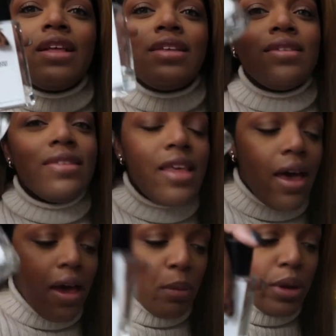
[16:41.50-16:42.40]
This is the
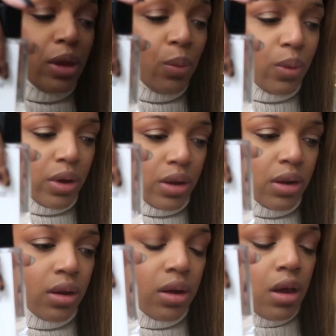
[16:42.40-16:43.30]
Ebony
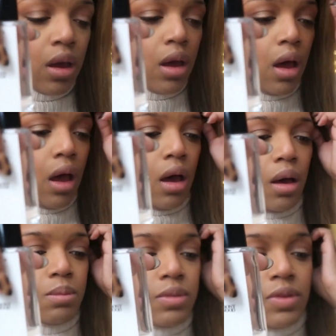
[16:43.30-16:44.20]
Wood
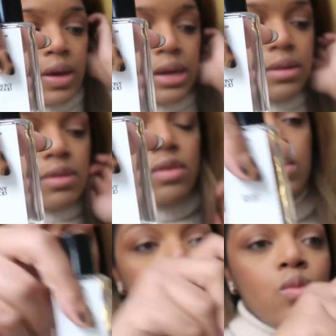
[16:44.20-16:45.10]
um, scent,
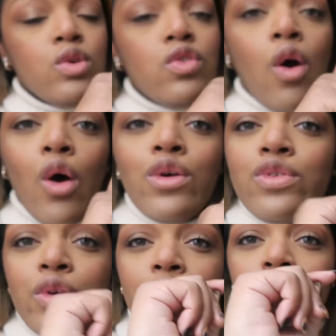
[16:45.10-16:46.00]
which
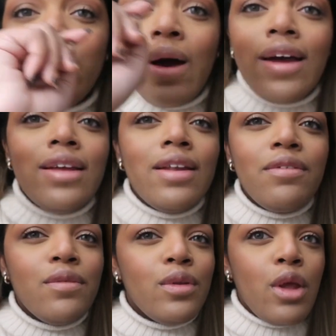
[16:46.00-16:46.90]
also, I
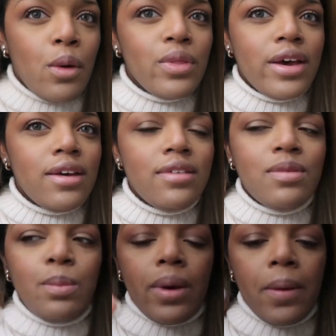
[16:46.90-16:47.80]
didn't know
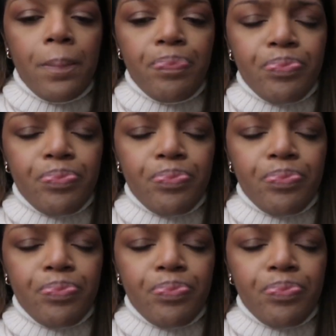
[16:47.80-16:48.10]
this, but